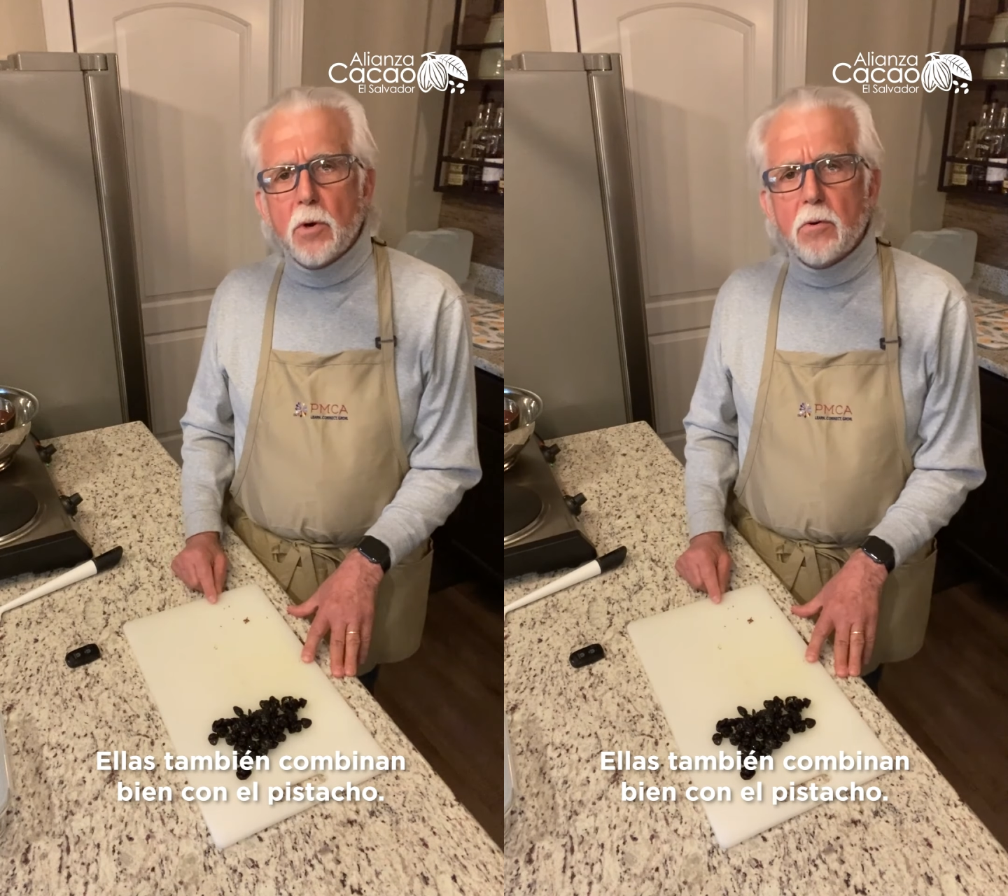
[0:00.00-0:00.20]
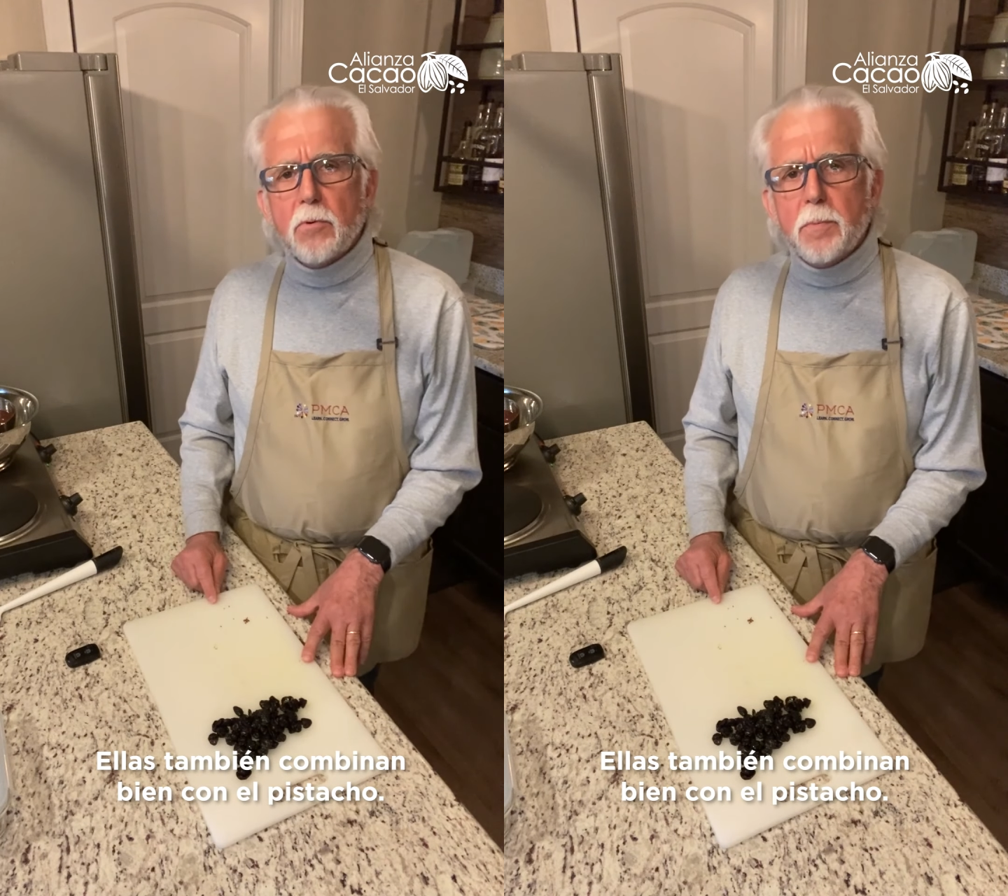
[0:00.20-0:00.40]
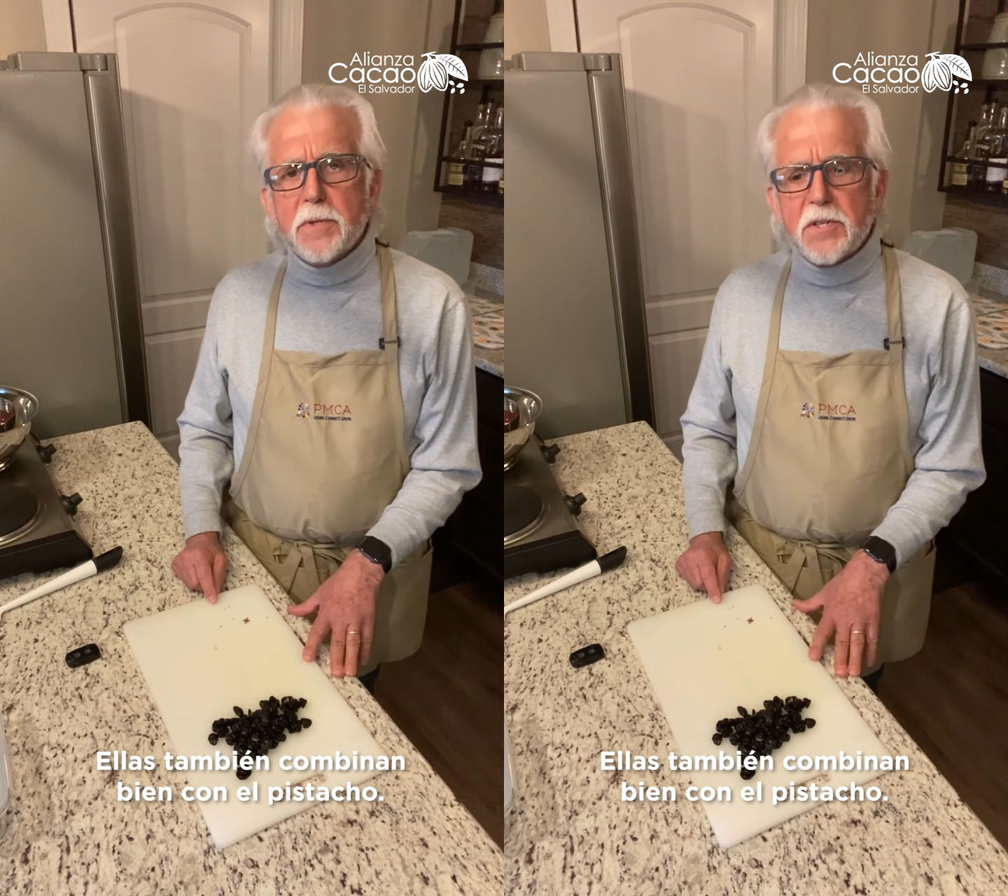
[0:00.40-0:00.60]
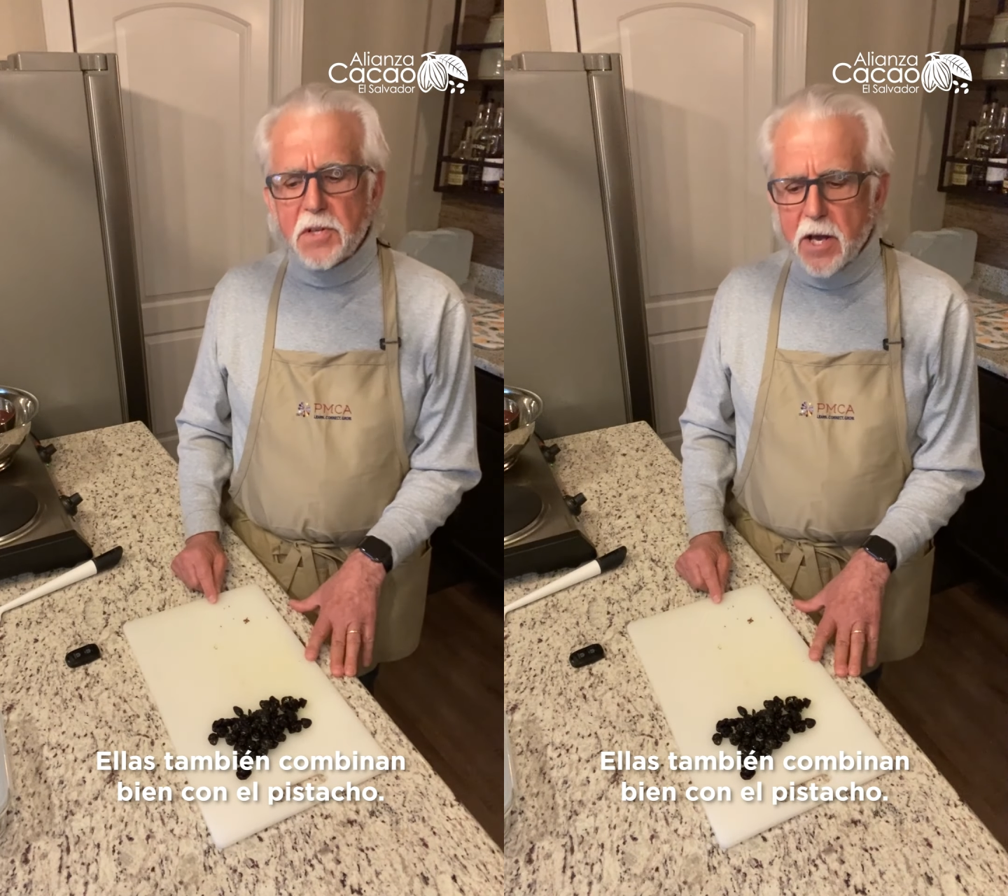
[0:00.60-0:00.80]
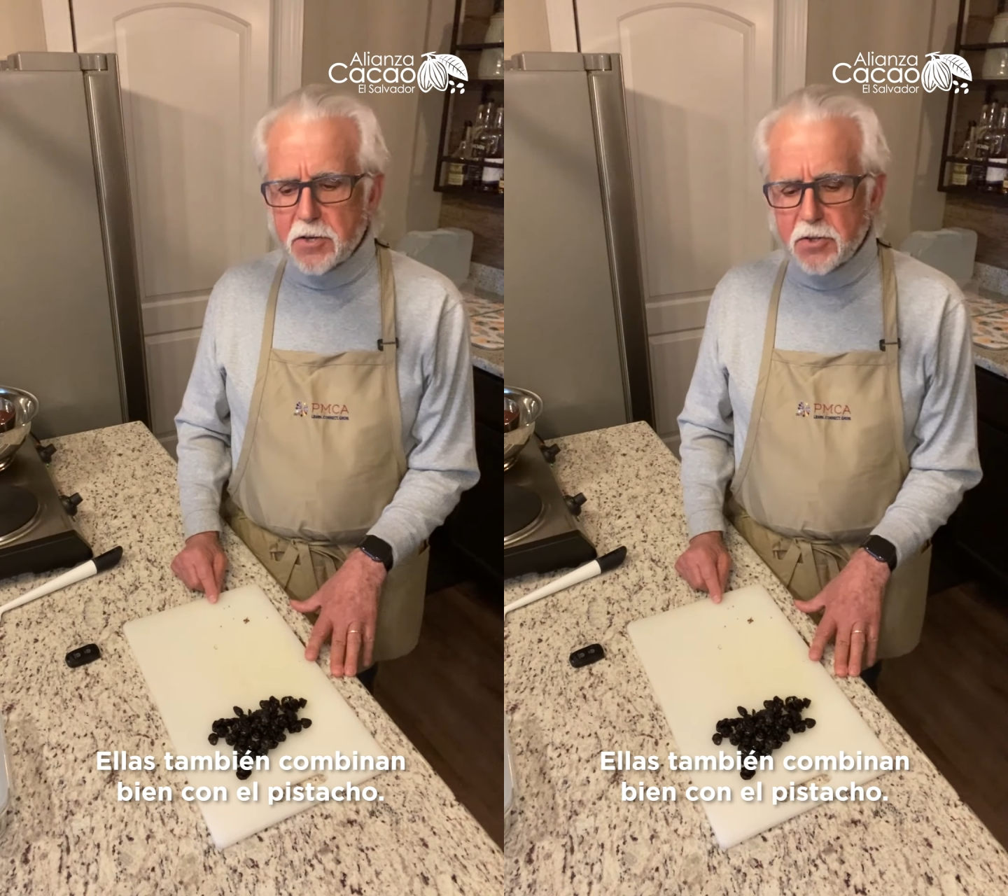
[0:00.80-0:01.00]
well with
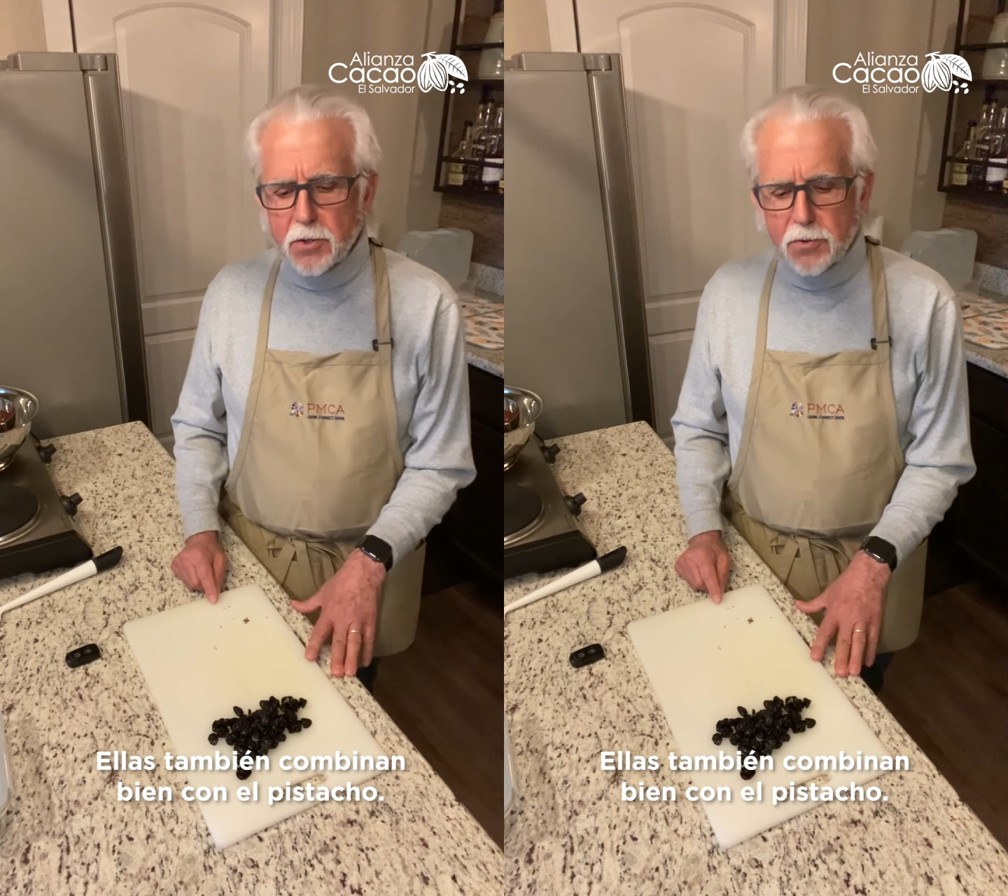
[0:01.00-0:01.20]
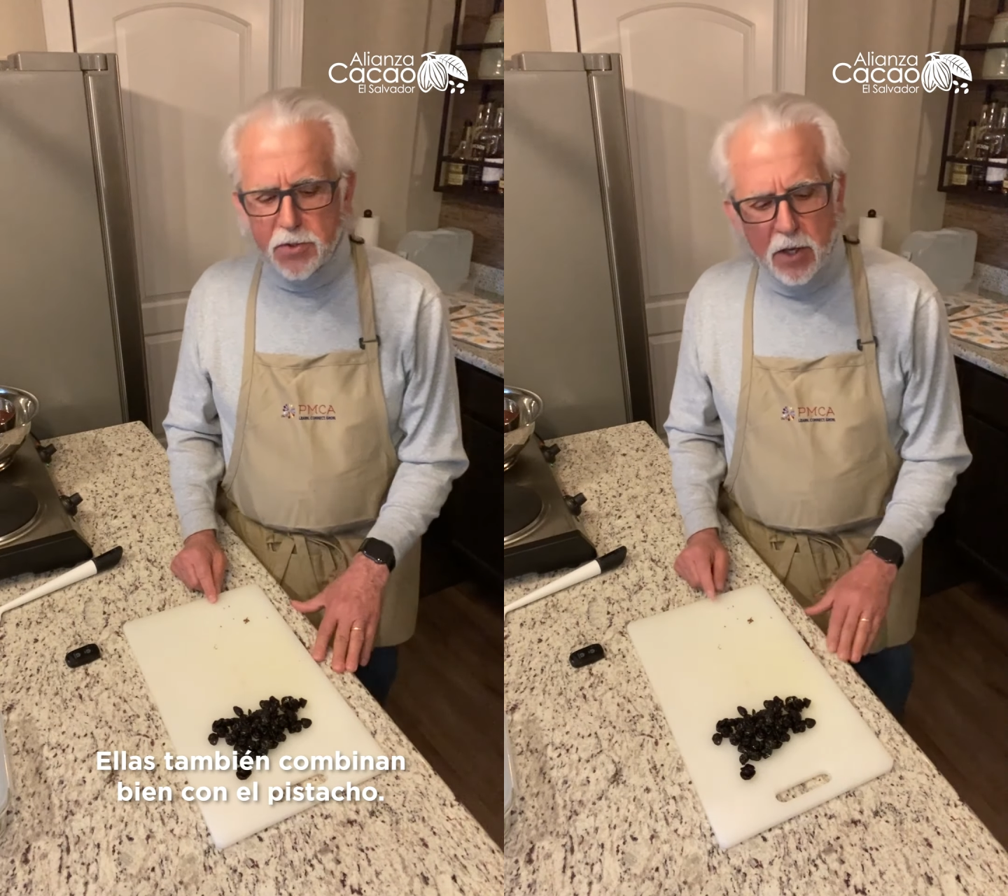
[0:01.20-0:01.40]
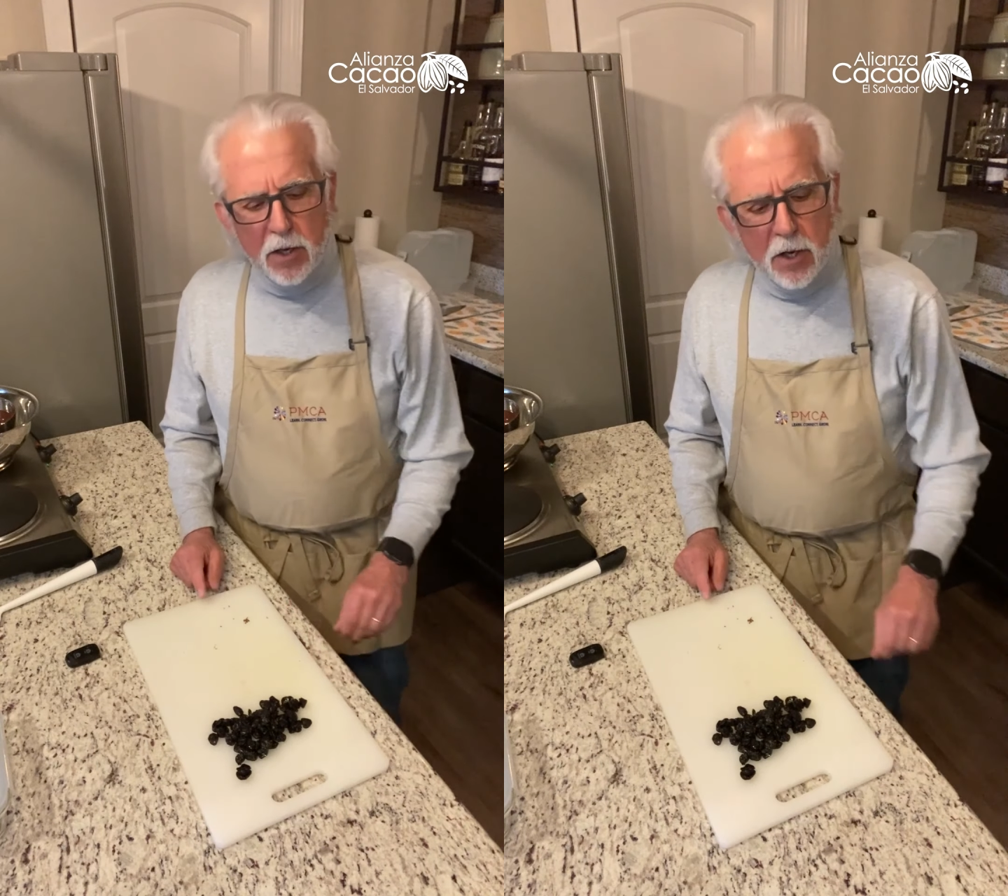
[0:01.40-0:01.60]
pistachios.